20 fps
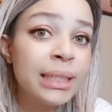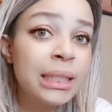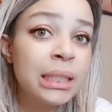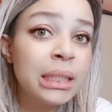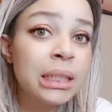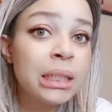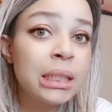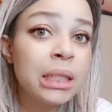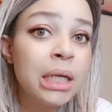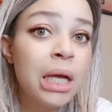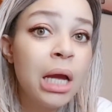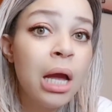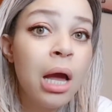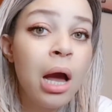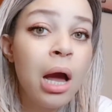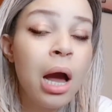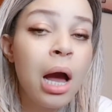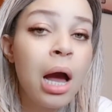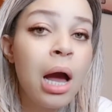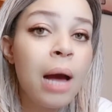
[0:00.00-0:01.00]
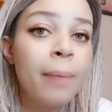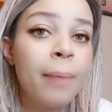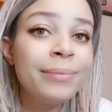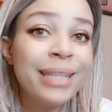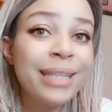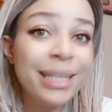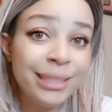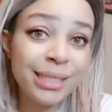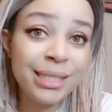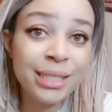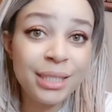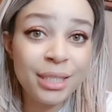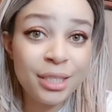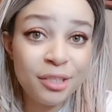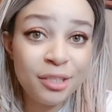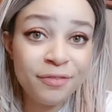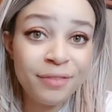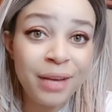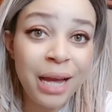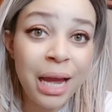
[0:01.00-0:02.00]
the
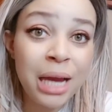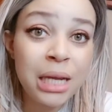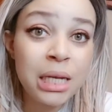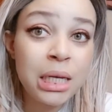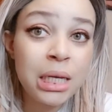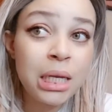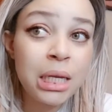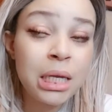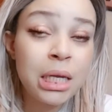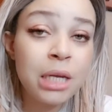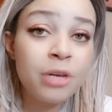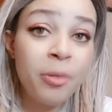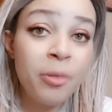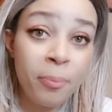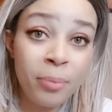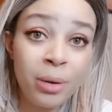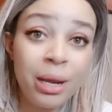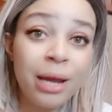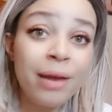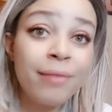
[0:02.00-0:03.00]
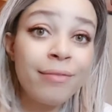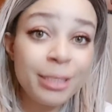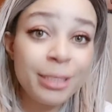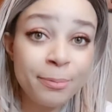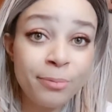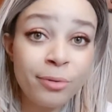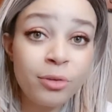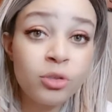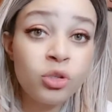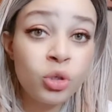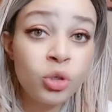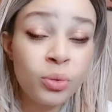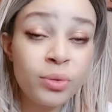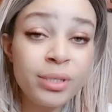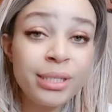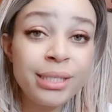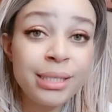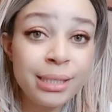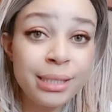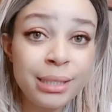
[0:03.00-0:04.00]
digestive and the respiratory
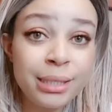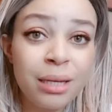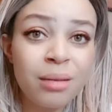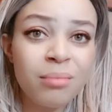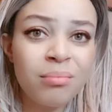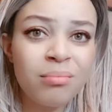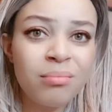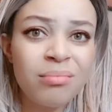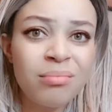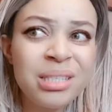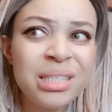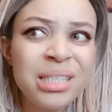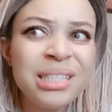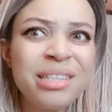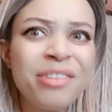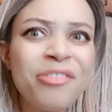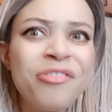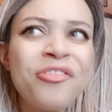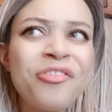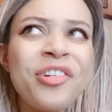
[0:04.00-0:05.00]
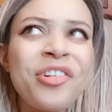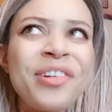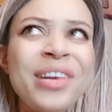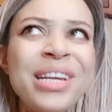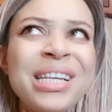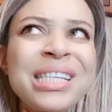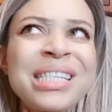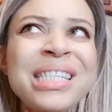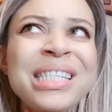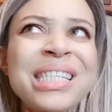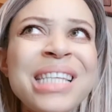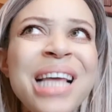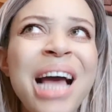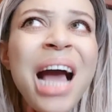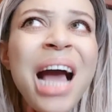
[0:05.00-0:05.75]
system. Is it the pharynx? And